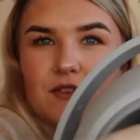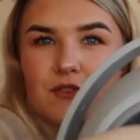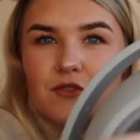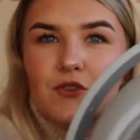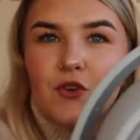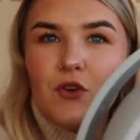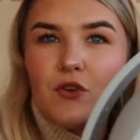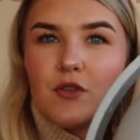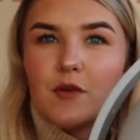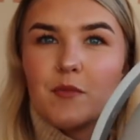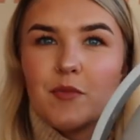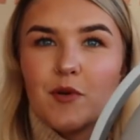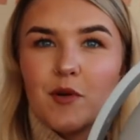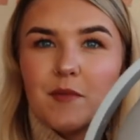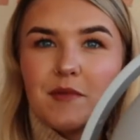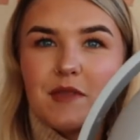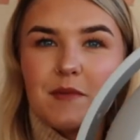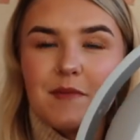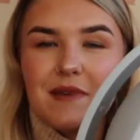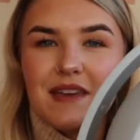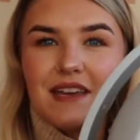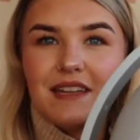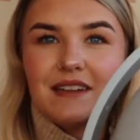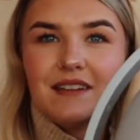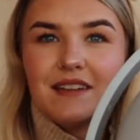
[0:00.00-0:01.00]
not the bottom of the
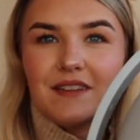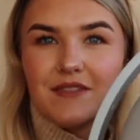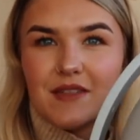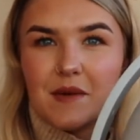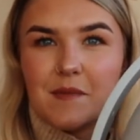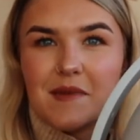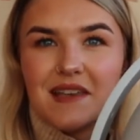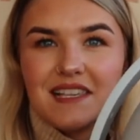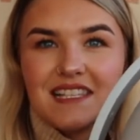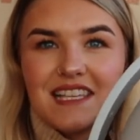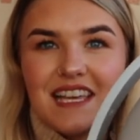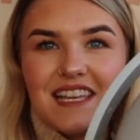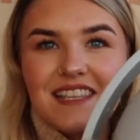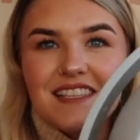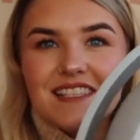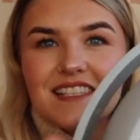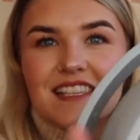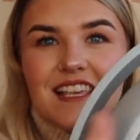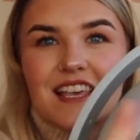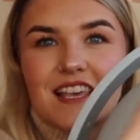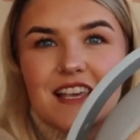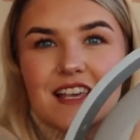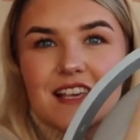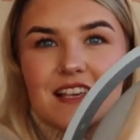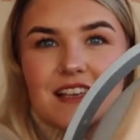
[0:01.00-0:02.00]
bin, if that makes sense.
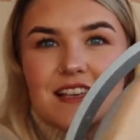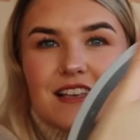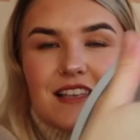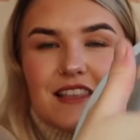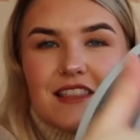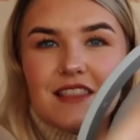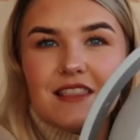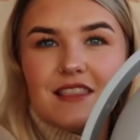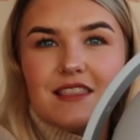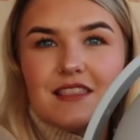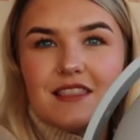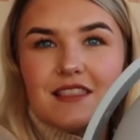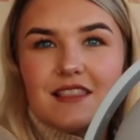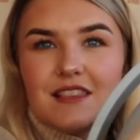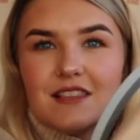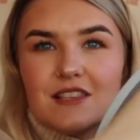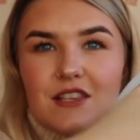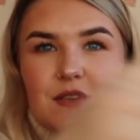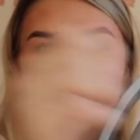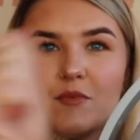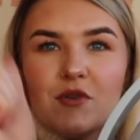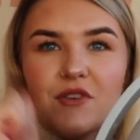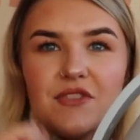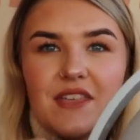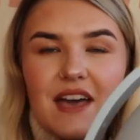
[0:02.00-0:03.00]
So
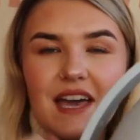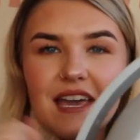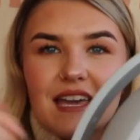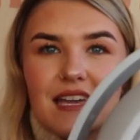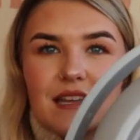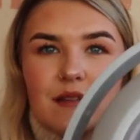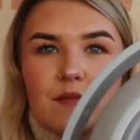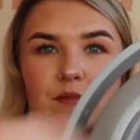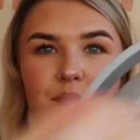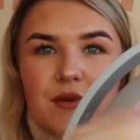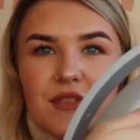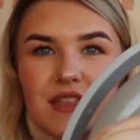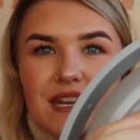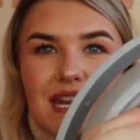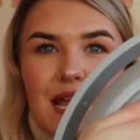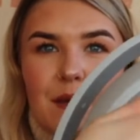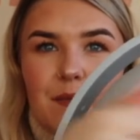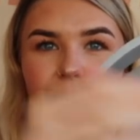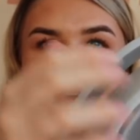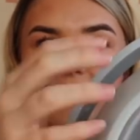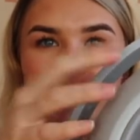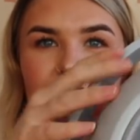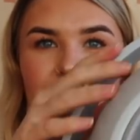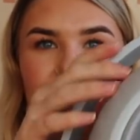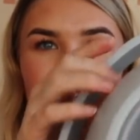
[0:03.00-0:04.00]
you put that in, put the
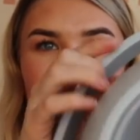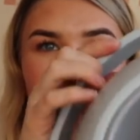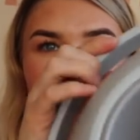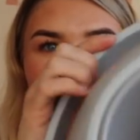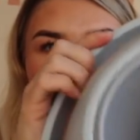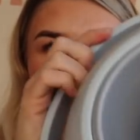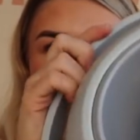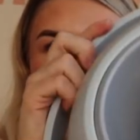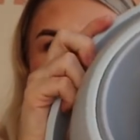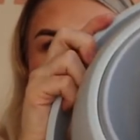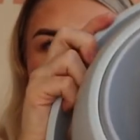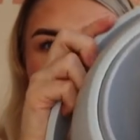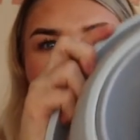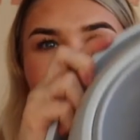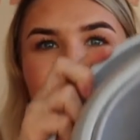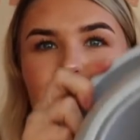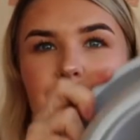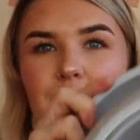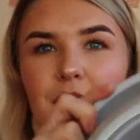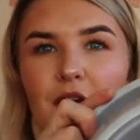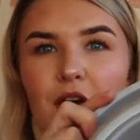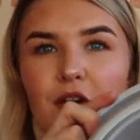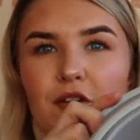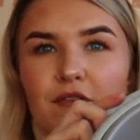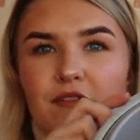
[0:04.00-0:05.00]
nappy in, flip
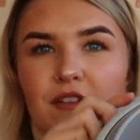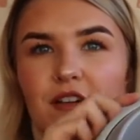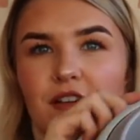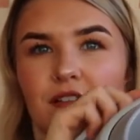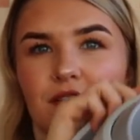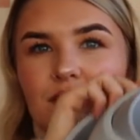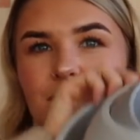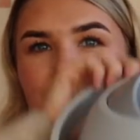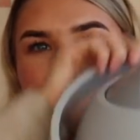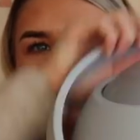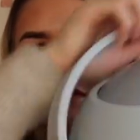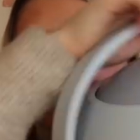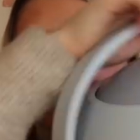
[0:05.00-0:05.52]
it over,